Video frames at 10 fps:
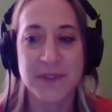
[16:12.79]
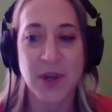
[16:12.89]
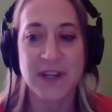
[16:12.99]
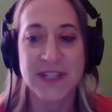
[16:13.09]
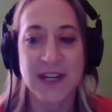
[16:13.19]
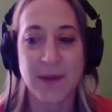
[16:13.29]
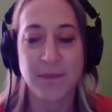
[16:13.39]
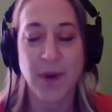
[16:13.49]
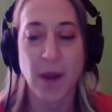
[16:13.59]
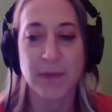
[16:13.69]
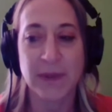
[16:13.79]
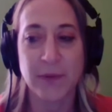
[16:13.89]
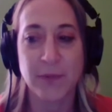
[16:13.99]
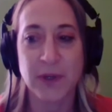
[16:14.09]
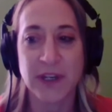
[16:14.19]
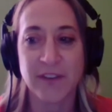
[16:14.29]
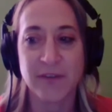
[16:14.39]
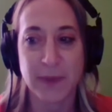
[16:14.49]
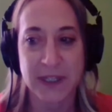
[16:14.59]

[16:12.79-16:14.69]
songs that I probably wouldn't have